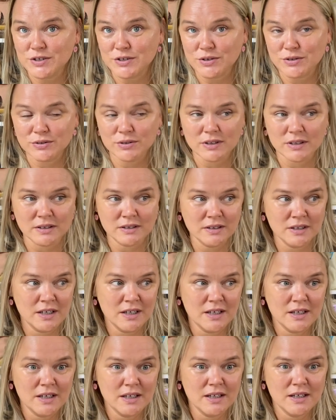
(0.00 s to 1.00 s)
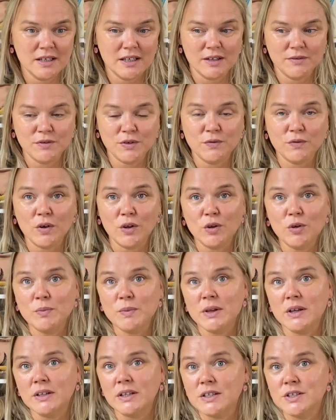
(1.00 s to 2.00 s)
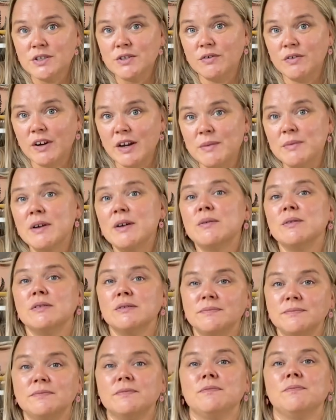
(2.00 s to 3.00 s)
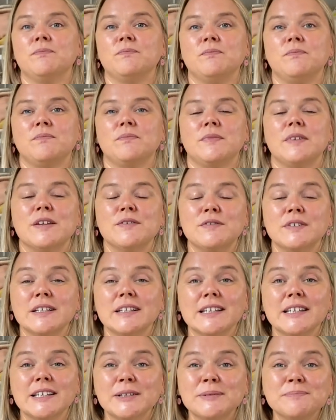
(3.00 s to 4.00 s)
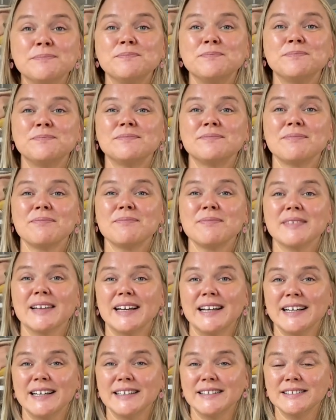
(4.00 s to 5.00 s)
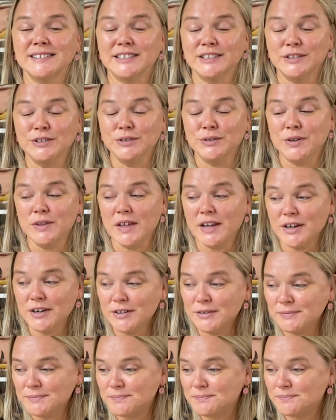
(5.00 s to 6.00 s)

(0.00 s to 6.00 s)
you know. And if you follow me on Instagram, I will definitely tell you there.